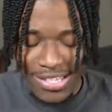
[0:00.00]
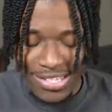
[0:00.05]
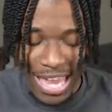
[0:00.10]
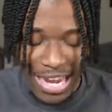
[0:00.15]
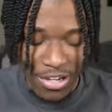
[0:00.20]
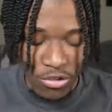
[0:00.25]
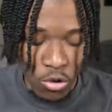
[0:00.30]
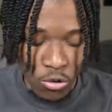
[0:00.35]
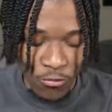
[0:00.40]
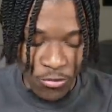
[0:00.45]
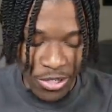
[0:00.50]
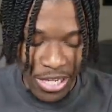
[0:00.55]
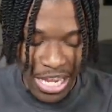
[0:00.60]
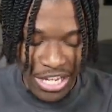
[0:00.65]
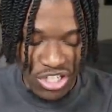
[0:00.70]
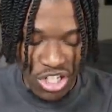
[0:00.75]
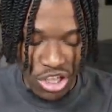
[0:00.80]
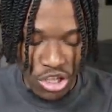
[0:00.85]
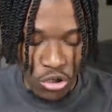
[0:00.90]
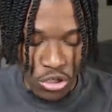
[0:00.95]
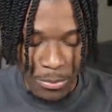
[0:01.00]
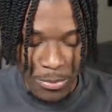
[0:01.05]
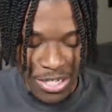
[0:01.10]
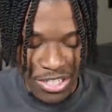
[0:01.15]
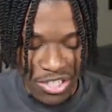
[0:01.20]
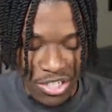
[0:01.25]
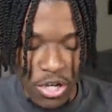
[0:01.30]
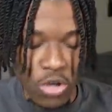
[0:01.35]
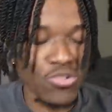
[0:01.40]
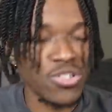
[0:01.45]
I just got a notification 30
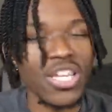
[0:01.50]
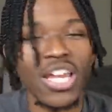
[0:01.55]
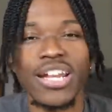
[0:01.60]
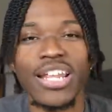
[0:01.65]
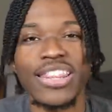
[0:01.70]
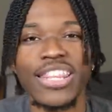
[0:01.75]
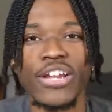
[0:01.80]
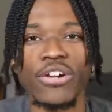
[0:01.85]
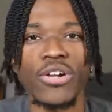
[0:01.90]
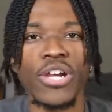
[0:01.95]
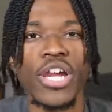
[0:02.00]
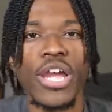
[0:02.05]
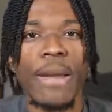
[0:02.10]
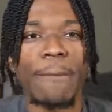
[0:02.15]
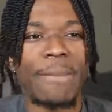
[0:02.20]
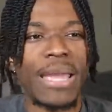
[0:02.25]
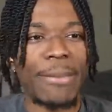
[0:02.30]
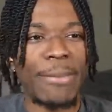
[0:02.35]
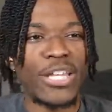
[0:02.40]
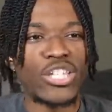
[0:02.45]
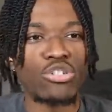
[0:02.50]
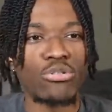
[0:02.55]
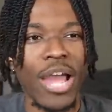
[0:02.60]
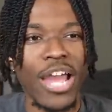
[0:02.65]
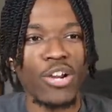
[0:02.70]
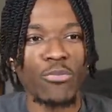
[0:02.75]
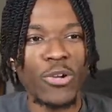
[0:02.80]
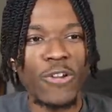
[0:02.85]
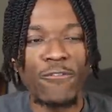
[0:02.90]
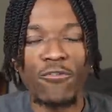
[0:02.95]
minutes ago saying that they're maybe
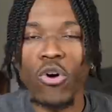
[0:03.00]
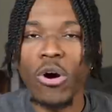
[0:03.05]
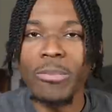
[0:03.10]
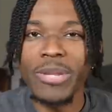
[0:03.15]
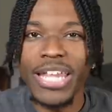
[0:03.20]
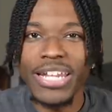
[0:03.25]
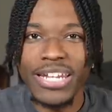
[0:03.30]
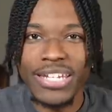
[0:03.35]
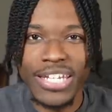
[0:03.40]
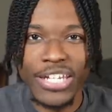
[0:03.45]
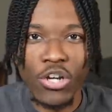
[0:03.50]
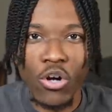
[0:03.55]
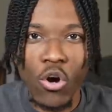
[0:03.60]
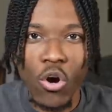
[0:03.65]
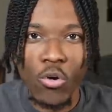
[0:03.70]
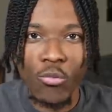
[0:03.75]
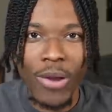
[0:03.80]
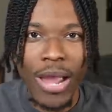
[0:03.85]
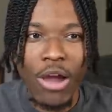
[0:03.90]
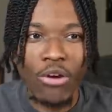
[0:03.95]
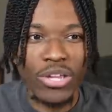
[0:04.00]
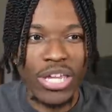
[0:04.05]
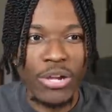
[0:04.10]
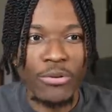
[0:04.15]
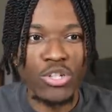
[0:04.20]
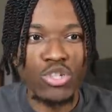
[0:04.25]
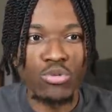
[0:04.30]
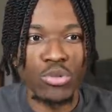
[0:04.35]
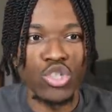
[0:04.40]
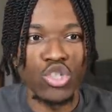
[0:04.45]
trying to reformulate a deal around
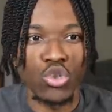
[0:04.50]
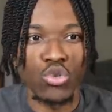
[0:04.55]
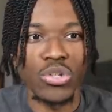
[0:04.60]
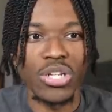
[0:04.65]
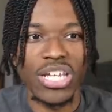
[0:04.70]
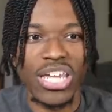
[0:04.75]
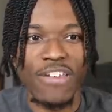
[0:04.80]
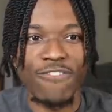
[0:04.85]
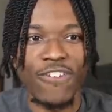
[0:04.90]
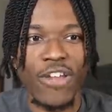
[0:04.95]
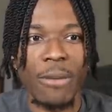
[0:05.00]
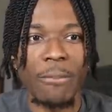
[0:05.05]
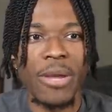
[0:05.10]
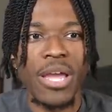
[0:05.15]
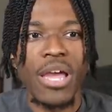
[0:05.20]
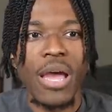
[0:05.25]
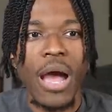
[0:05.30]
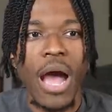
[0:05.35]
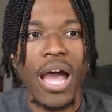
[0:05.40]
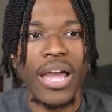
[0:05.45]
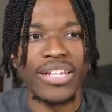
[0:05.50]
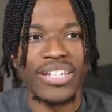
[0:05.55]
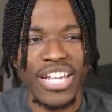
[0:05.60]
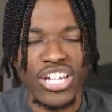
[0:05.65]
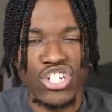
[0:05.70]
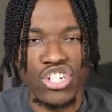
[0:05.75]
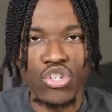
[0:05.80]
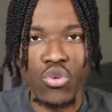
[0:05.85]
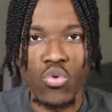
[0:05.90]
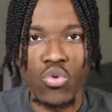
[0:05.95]
Gary Trent Jr. to give him
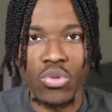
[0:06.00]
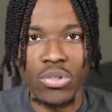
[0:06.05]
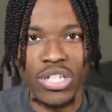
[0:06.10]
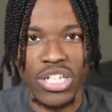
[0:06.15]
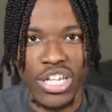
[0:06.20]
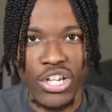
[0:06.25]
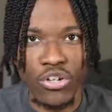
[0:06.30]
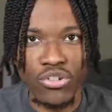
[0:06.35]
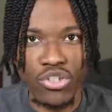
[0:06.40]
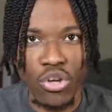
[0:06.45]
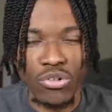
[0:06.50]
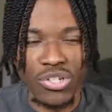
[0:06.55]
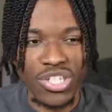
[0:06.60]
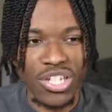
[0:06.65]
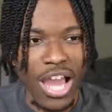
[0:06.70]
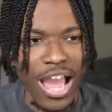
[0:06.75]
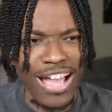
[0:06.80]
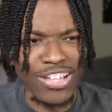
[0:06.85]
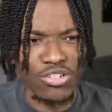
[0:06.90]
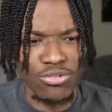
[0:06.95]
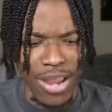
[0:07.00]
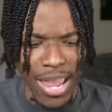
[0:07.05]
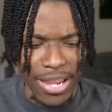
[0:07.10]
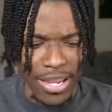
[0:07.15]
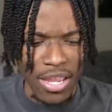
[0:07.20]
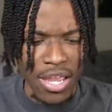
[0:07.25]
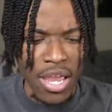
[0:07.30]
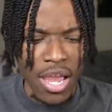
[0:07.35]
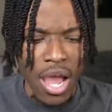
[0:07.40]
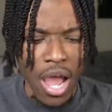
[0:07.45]
additional years on his
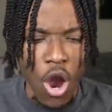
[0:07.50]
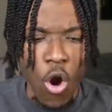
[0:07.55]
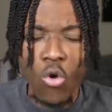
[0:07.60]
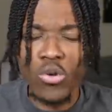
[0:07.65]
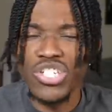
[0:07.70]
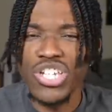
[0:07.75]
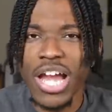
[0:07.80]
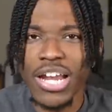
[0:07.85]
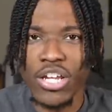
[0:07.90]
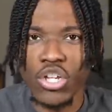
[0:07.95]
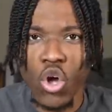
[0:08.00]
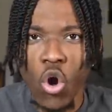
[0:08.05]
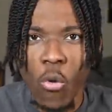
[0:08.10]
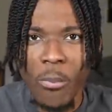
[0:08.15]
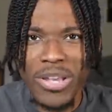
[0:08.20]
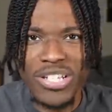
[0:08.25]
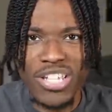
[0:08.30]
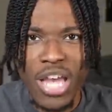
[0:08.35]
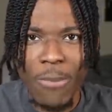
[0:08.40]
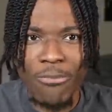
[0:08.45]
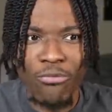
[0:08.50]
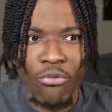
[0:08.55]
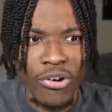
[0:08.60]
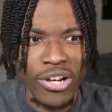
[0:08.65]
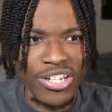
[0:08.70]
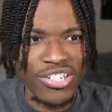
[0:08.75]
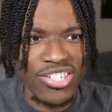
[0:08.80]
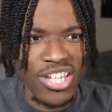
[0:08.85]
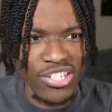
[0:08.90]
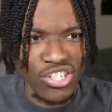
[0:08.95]
contract. OG Anunoby's up
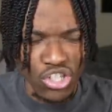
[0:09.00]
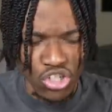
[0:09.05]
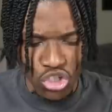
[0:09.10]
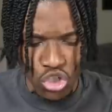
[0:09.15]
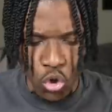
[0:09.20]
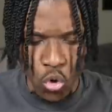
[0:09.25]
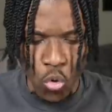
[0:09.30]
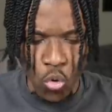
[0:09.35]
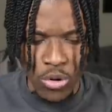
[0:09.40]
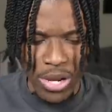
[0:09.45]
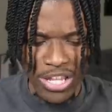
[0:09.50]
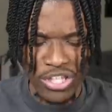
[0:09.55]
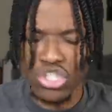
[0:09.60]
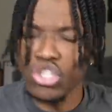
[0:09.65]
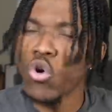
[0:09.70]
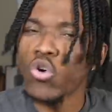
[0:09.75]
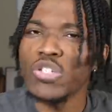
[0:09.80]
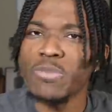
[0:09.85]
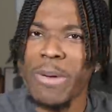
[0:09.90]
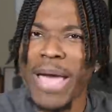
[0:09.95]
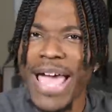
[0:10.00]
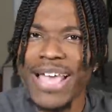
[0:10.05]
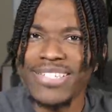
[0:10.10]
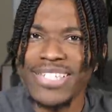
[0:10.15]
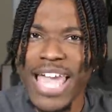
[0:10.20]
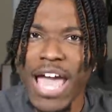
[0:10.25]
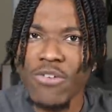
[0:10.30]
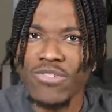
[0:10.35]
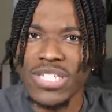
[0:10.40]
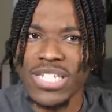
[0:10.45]
for an extension soon, and so is
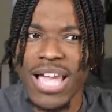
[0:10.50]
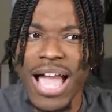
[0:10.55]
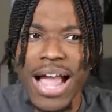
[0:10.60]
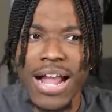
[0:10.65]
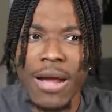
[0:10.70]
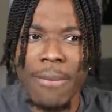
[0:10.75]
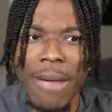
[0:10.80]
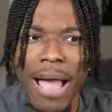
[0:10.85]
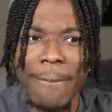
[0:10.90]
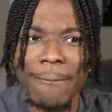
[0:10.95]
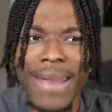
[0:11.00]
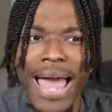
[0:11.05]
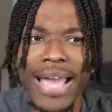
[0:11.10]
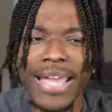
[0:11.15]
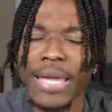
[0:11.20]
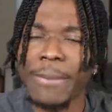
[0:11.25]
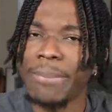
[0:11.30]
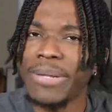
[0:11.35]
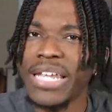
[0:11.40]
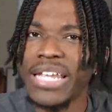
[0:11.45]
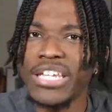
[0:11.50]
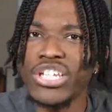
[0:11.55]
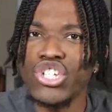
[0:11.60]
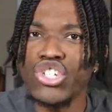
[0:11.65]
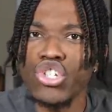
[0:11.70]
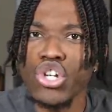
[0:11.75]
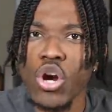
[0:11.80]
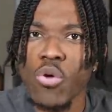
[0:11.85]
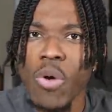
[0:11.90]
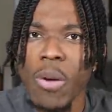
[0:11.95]
Pascal Siakam. I'm not completely
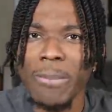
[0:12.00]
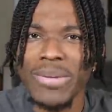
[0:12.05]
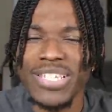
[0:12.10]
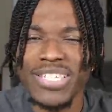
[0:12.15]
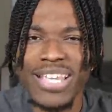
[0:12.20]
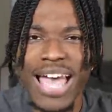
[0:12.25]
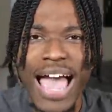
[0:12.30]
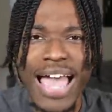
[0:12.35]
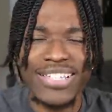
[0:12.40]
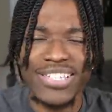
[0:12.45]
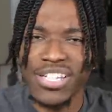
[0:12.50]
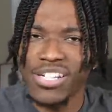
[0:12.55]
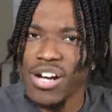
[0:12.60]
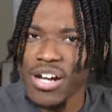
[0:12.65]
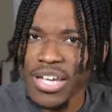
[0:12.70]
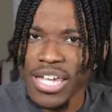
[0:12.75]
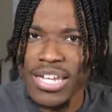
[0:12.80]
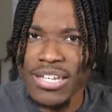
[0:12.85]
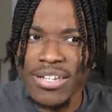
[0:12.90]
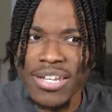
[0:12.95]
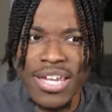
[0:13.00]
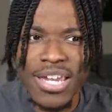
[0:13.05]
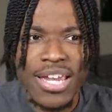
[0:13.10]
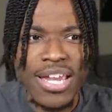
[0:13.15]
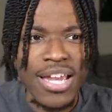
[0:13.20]
sure what Masai's cooking,